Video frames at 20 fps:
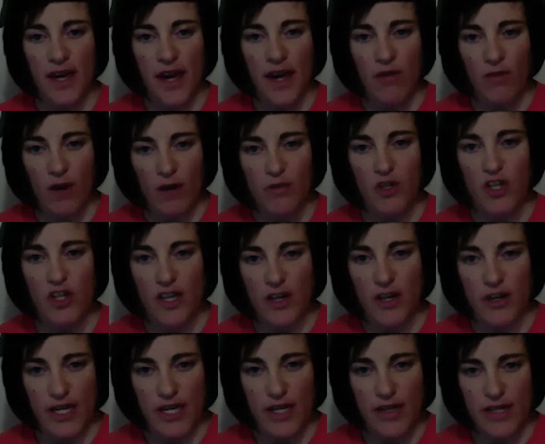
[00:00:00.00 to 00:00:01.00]
and rupture
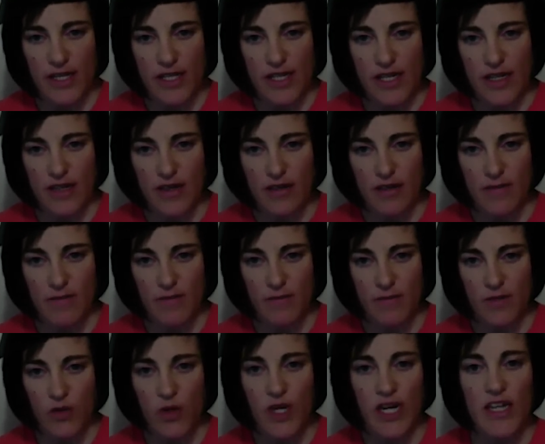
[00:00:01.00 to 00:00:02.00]
their Achilles tendon?
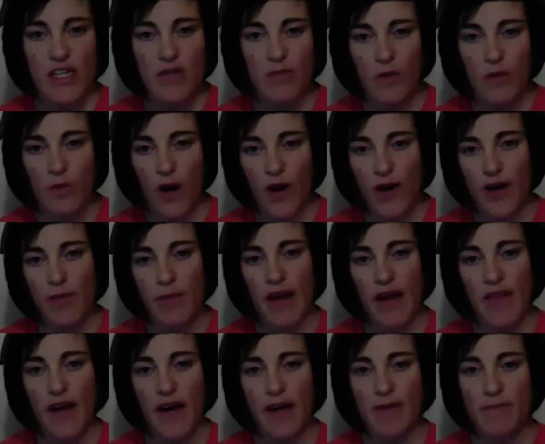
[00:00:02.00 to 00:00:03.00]
Do we need to be worried
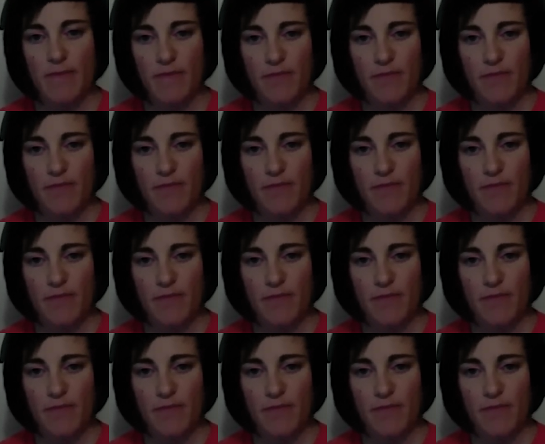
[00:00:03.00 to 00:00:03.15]
about that?